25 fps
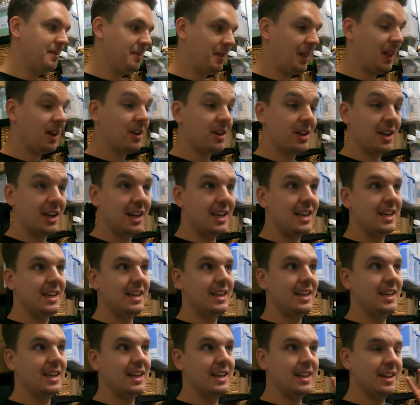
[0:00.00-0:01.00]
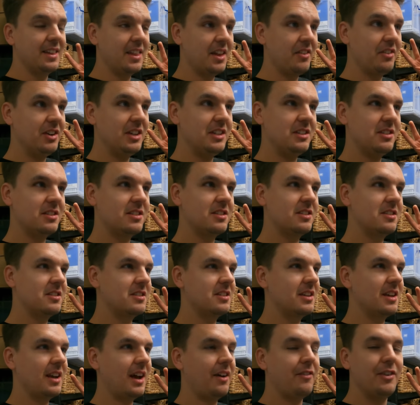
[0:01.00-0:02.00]
Luckily, there
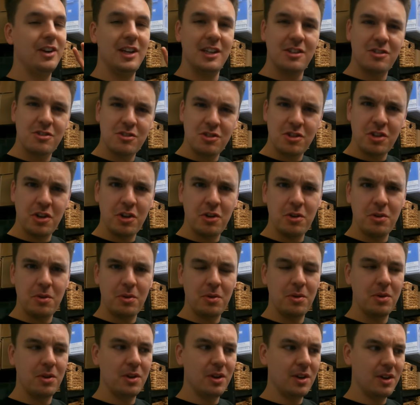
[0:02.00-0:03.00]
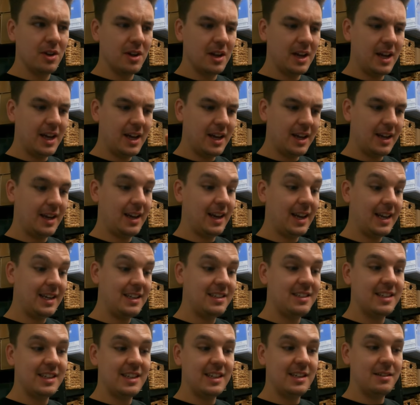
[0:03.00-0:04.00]
is, I think there's two
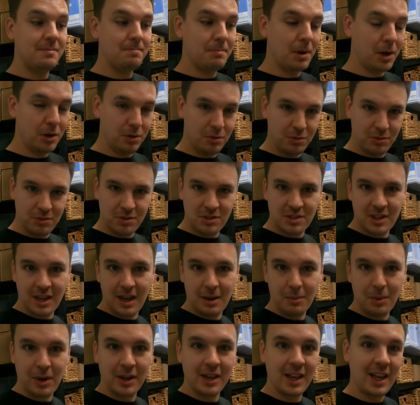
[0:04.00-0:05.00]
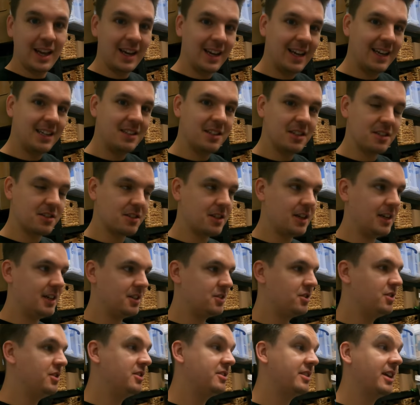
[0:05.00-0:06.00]
Lazybones type one, like later
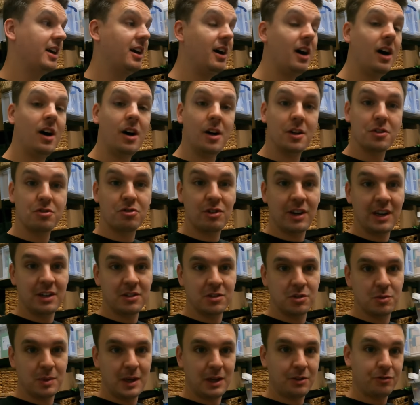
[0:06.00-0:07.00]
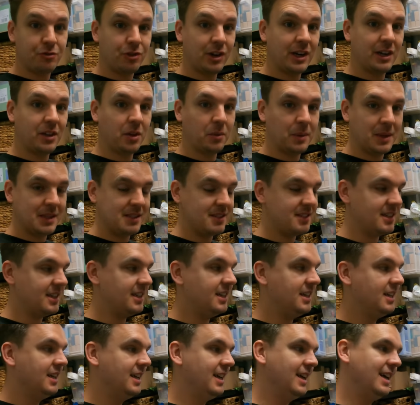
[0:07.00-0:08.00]
starters, that are hard ground as well throughout the
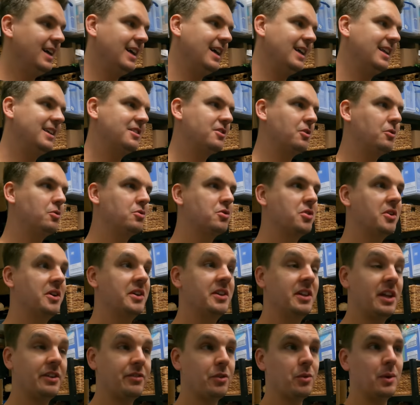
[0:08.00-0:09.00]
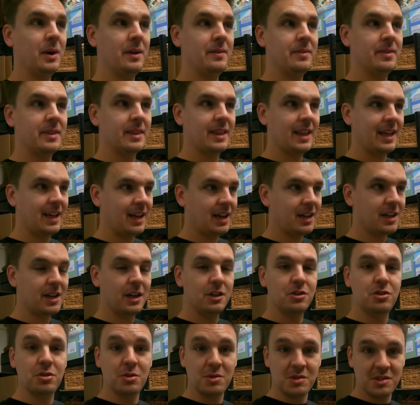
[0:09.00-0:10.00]
winter. There's also another one that I
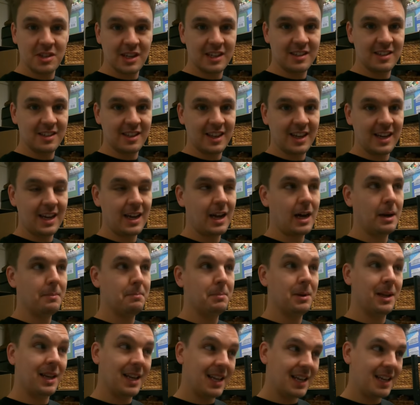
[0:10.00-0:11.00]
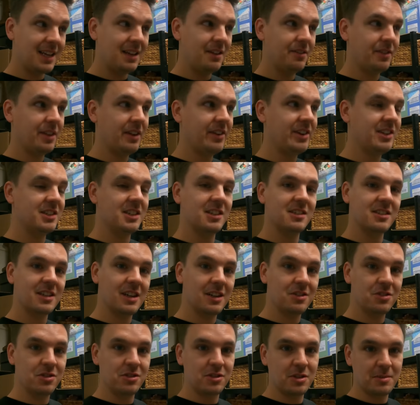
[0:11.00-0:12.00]
go to on Saturday. I believe they're in
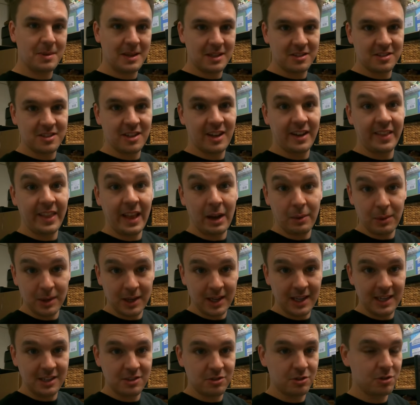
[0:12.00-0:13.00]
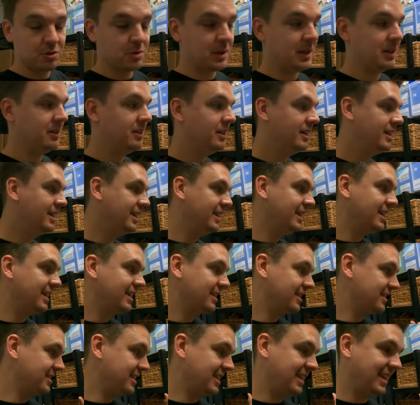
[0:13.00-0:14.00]
discussions about starting that one later as well,
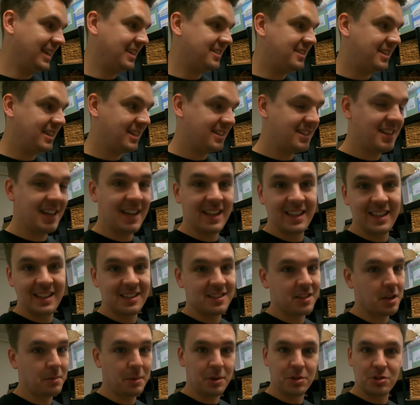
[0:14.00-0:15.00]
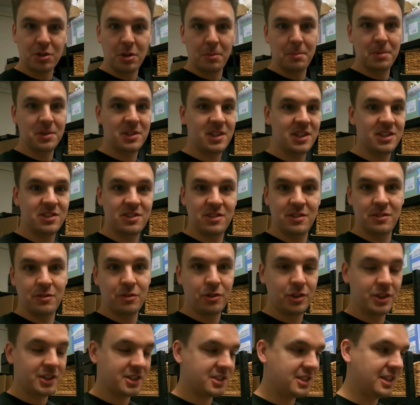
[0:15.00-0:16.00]
because in Essex here there's so much competition
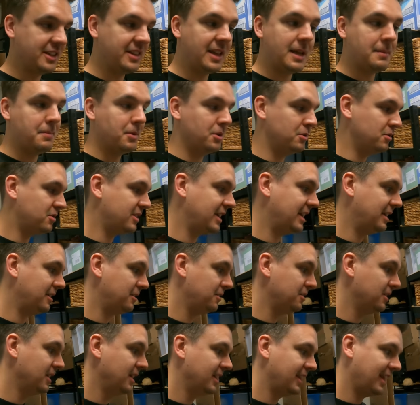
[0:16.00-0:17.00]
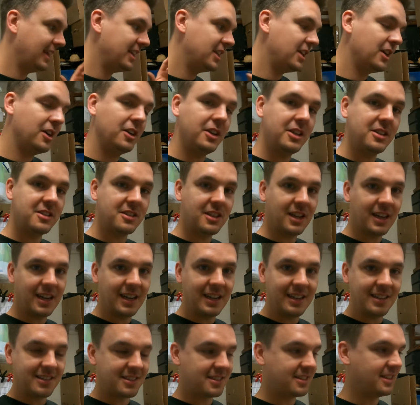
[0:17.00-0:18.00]
for the Sunday boot sale, like the early
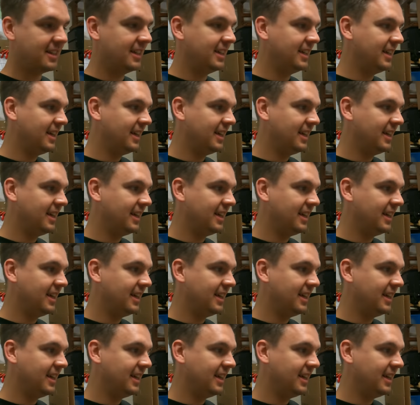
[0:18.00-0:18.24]
starts.